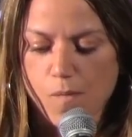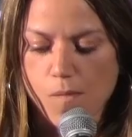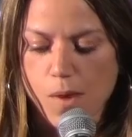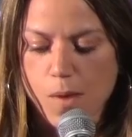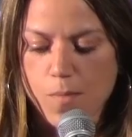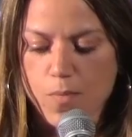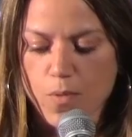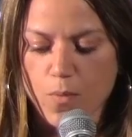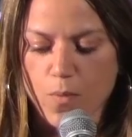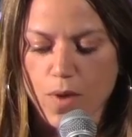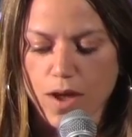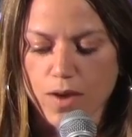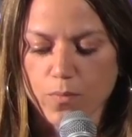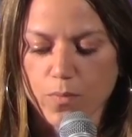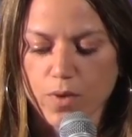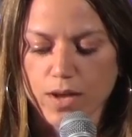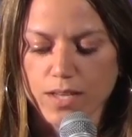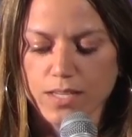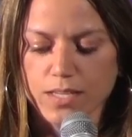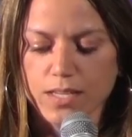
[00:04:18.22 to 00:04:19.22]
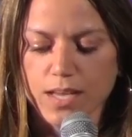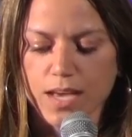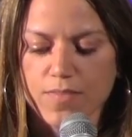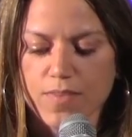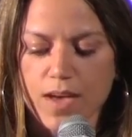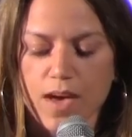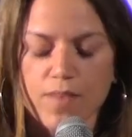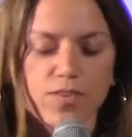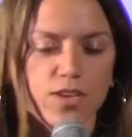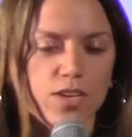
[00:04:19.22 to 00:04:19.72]
Number one, what in
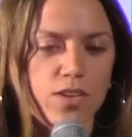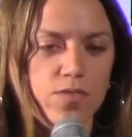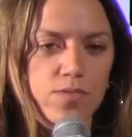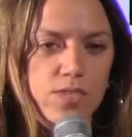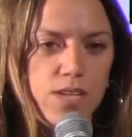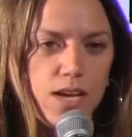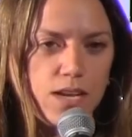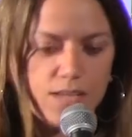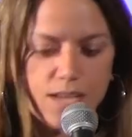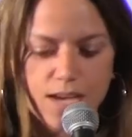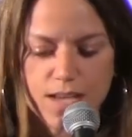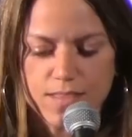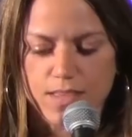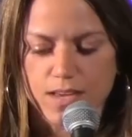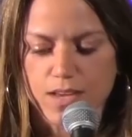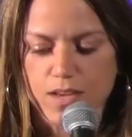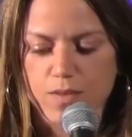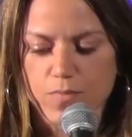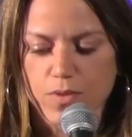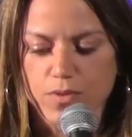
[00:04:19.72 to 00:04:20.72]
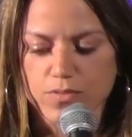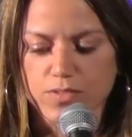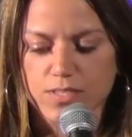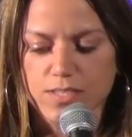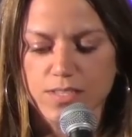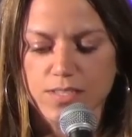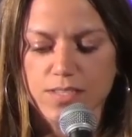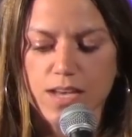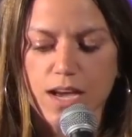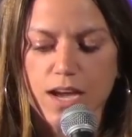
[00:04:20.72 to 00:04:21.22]
life haven't you done yet that you
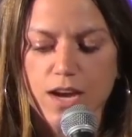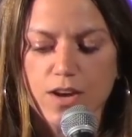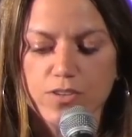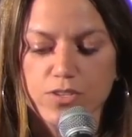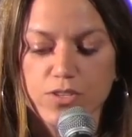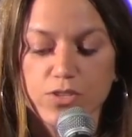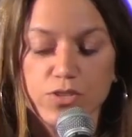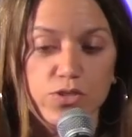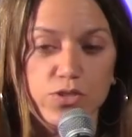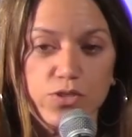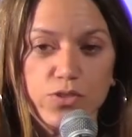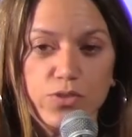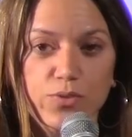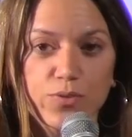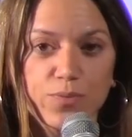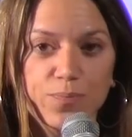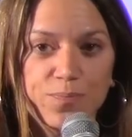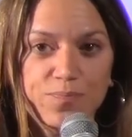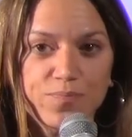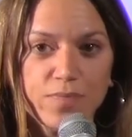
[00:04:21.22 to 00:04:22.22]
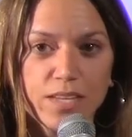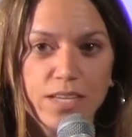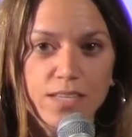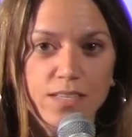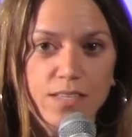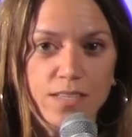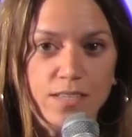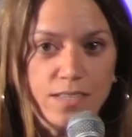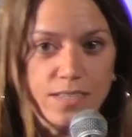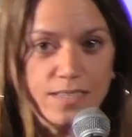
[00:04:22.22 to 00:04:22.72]
most desire to do?
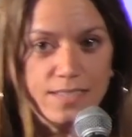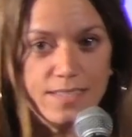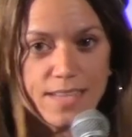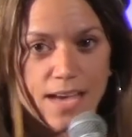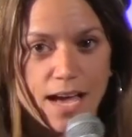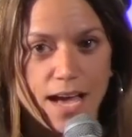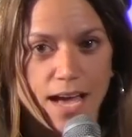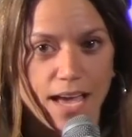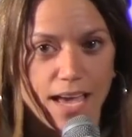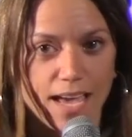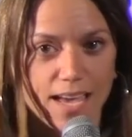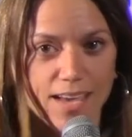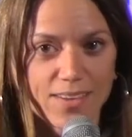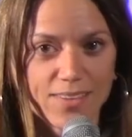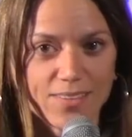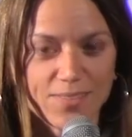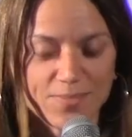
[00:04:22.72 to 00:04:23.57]
Die.